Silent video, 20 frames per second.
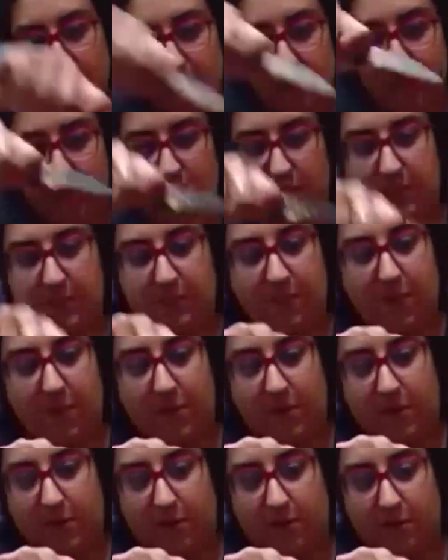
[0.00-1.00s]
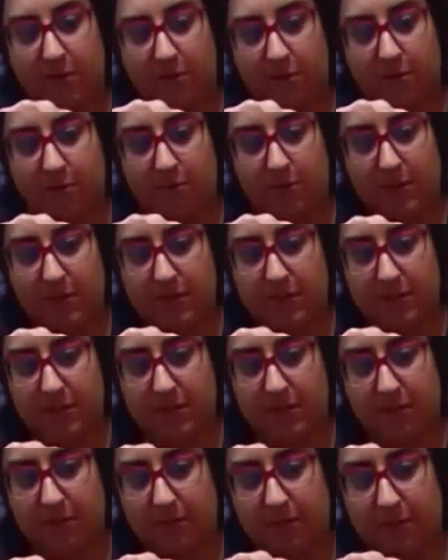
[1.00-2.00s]
that's fine. You can always
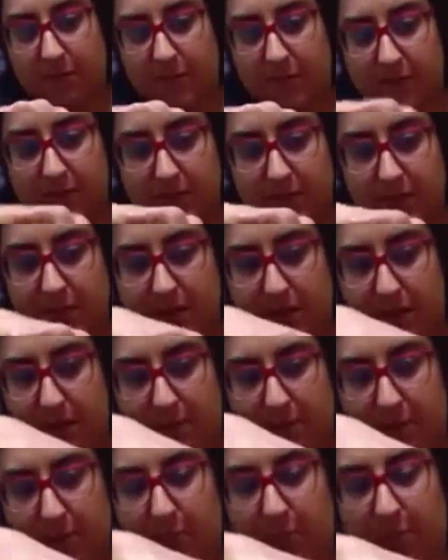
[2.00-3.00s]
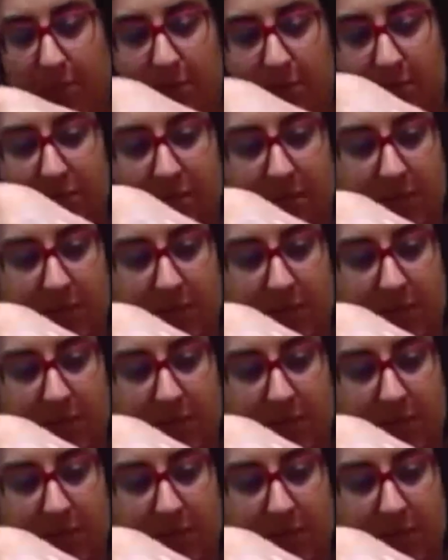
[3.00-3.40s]
fix it afterwards.